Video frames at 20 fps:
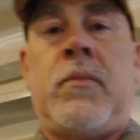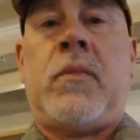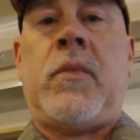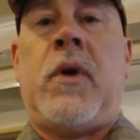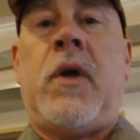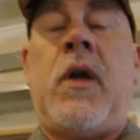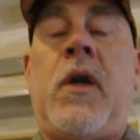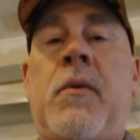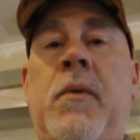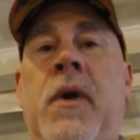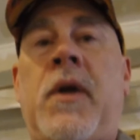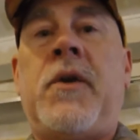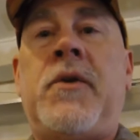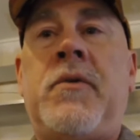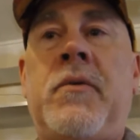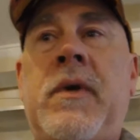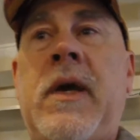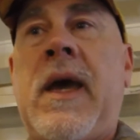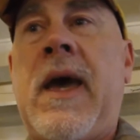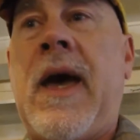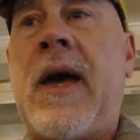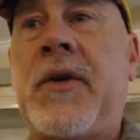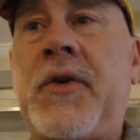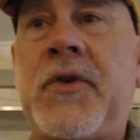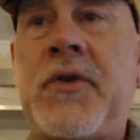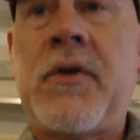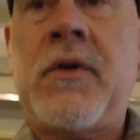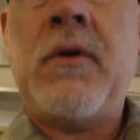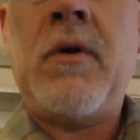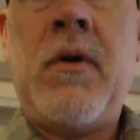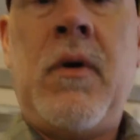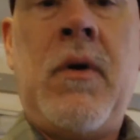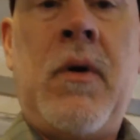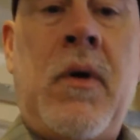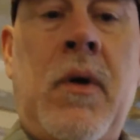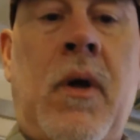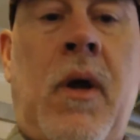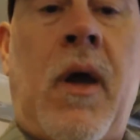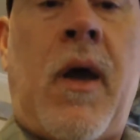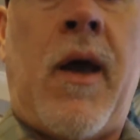getting ready to cast
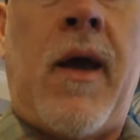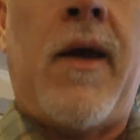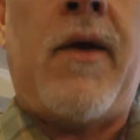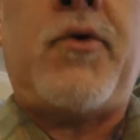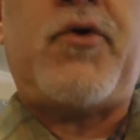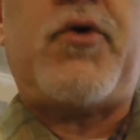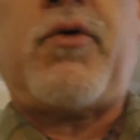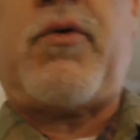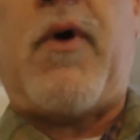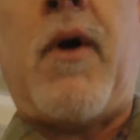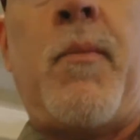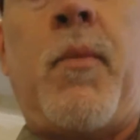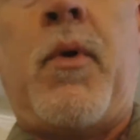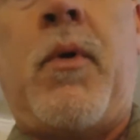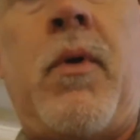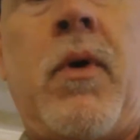a treble